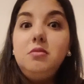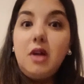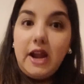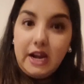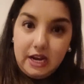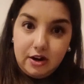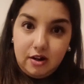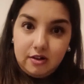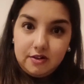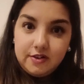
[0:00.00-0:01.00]

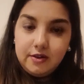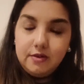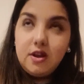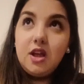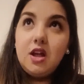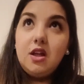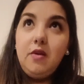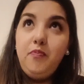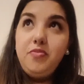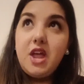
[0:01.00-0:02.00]
$80.
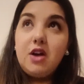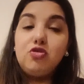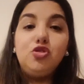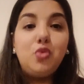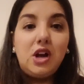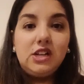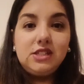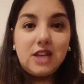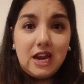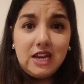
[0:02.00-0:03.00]
Now to
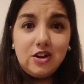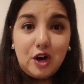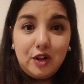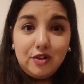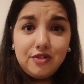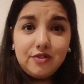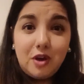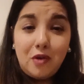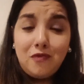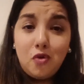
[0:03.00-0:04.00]
us,
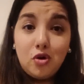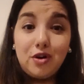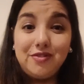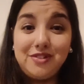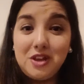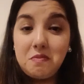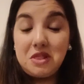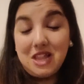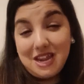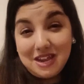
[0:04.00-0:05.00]
$80 for
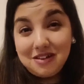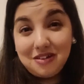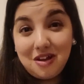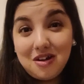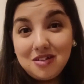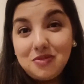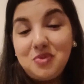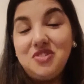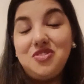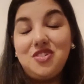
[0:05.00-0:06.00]
some Lincoln Logs
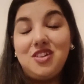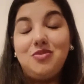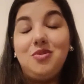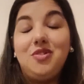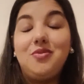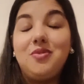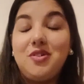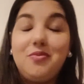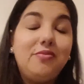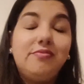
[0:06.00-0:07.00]
was just we
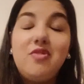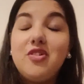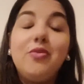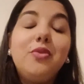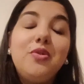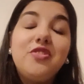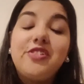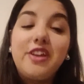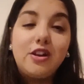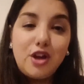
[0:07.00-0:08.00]
were
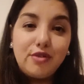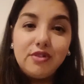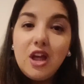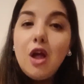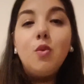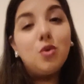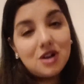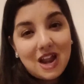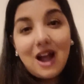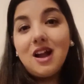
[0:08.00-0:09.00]
just like, no, we're
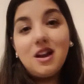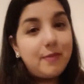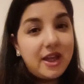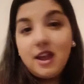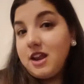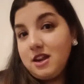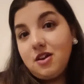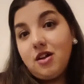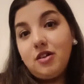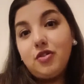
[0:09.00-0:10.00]
not gonna pay
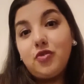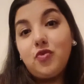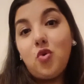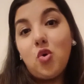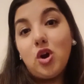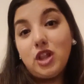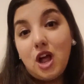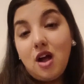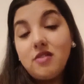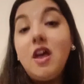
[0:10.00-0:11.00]
$80 for
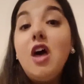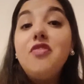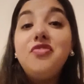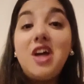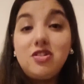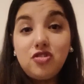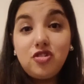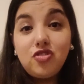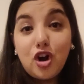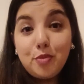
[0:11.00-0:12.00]
logs. That's
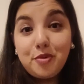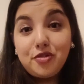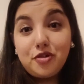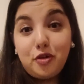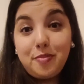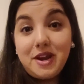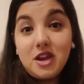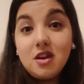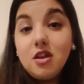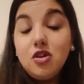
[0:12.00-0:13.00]
just our personal
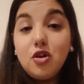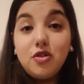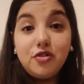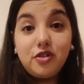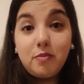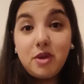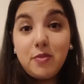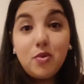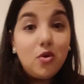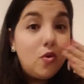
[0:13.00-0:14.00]
opinion. You know, there's some
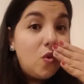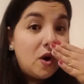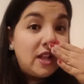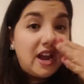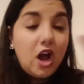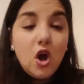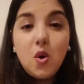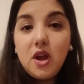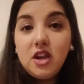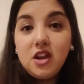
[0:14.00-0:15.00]
people who are like,
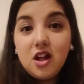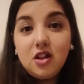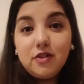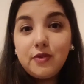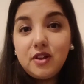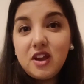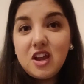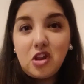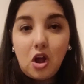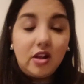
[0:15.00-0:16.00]
oh, $80 for
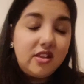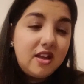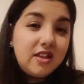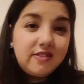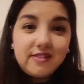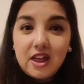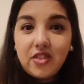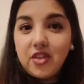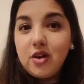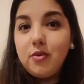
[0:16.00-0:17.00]
Lincoln Logs, that's
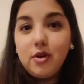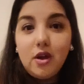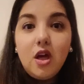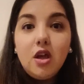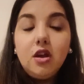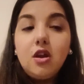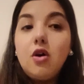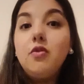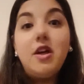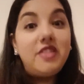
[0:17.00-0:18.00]
nothing, you
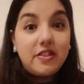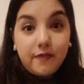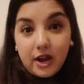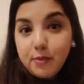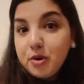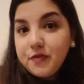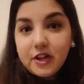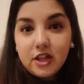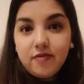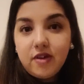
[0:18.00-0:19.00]
know, and that's fine,
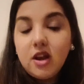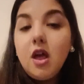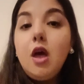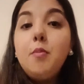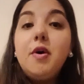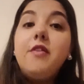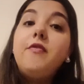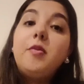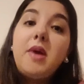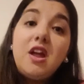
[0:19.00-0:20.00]
perfectly fine. But
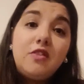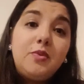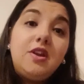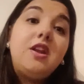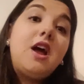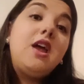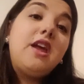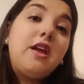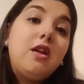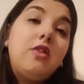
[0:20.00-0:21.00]
for my husband and I,
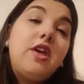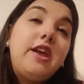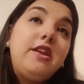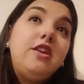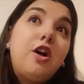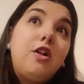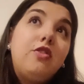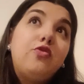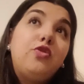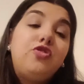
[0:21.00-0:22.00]
the
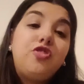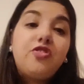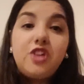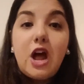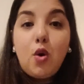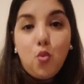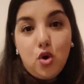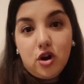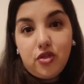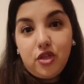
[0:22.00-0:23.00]
$80 was just not
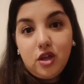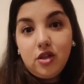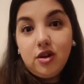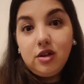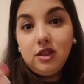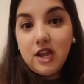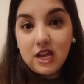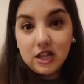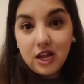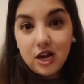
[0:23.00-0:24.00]
worth
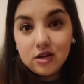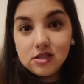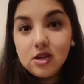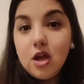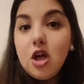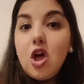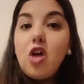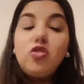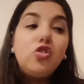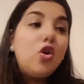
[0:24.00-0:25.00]
Lincoln Logs.
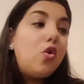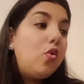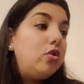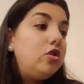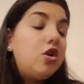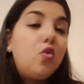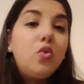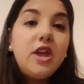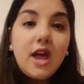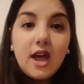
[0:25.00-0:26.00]
So, you know,
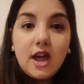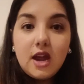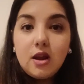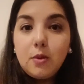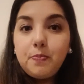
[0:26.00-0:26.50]
we had